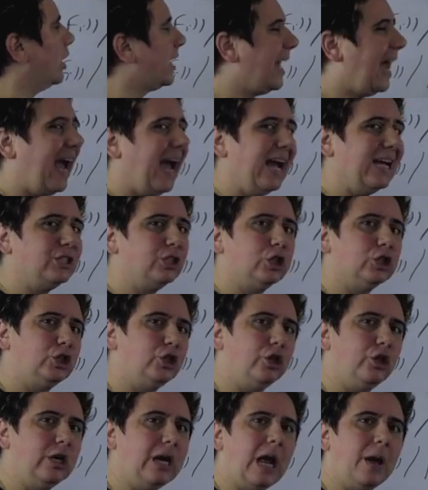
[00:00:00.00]
cash,
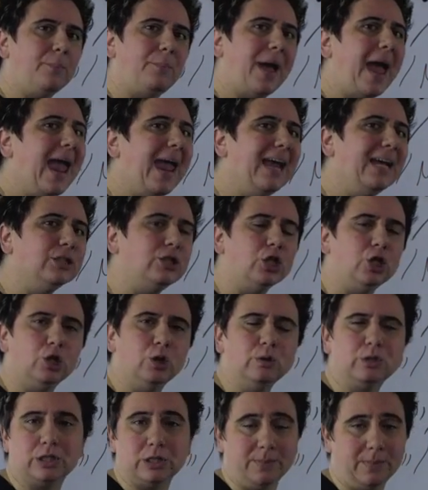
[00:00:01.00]
so you're not paying to
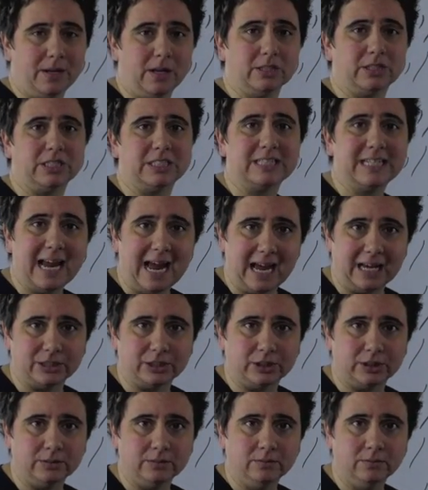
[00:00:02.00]
use somebody else's
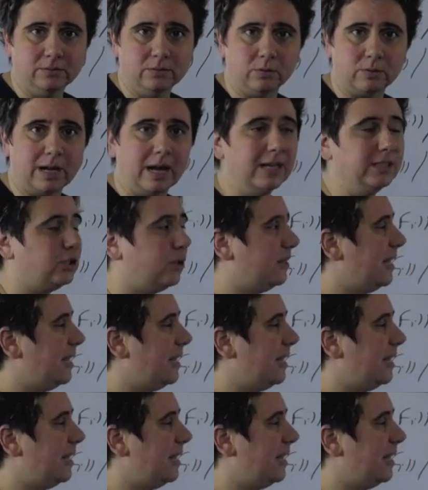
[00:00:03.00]
cash. Okay, so